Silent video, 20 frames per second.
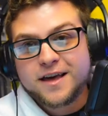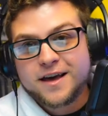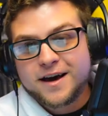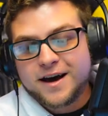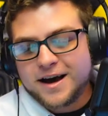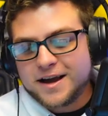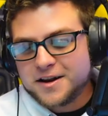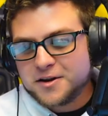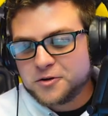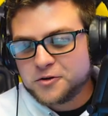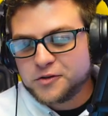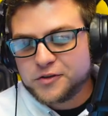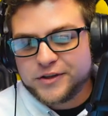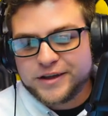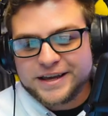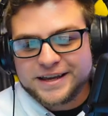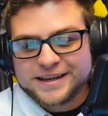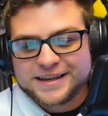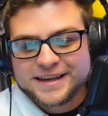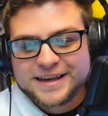I don't
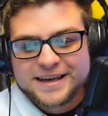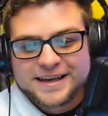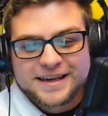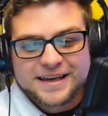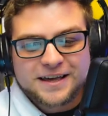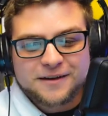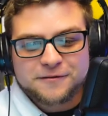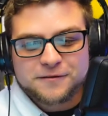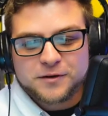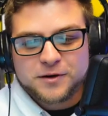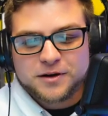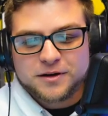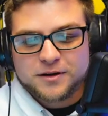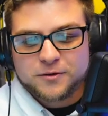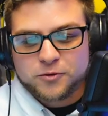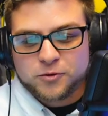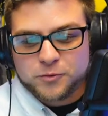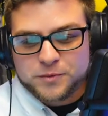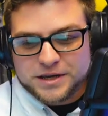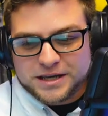think if it
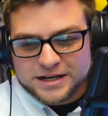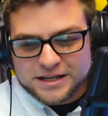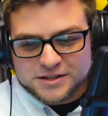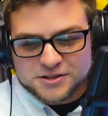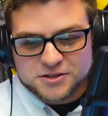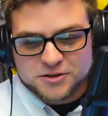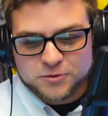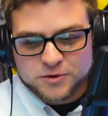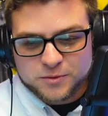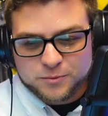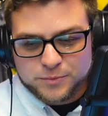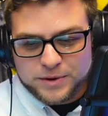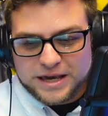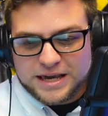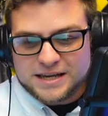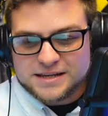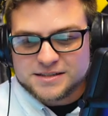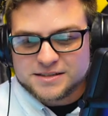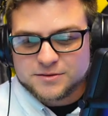will be an issue with bass,